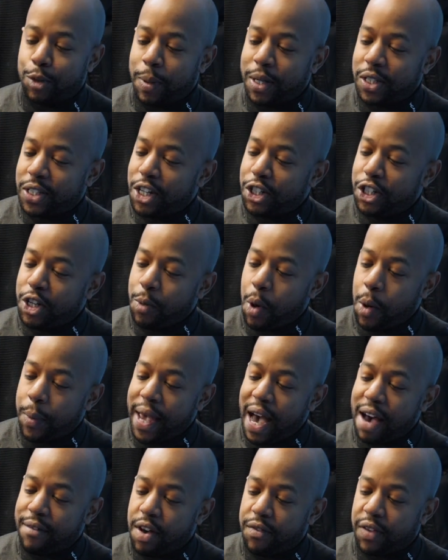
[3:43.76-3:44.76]
but essentially what we
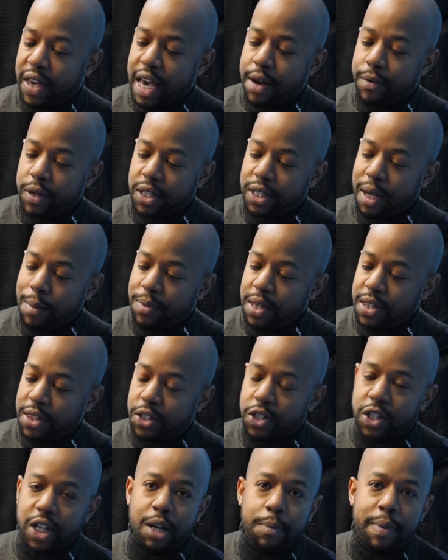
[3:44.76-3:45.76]
have over here is something
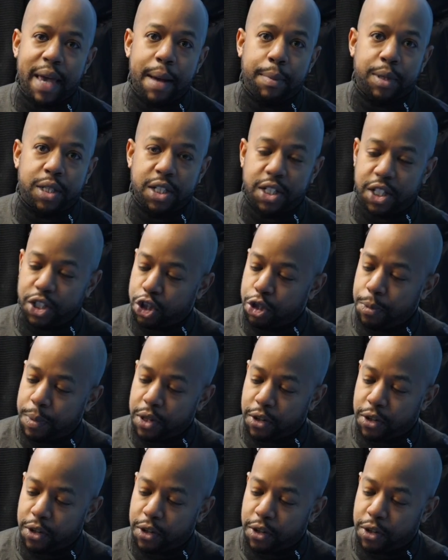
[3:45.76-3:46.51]
that's going to be able to distribute